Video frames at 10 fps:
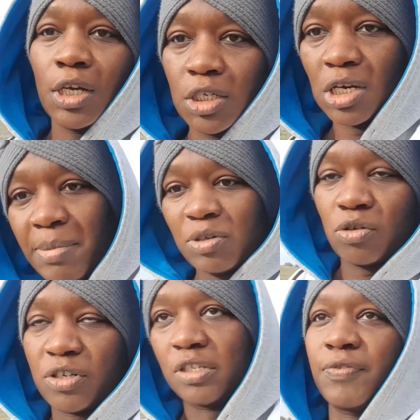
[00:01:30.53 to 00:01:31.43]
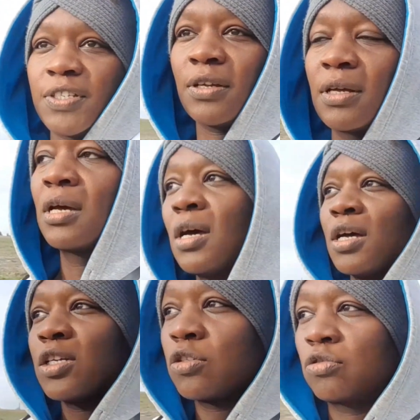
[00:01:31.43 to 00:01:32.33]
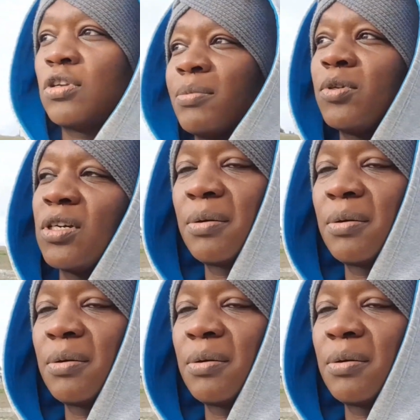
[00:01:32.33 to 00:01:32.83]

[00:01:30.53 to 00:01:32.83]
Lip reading: German tourist visa. So today I'm talking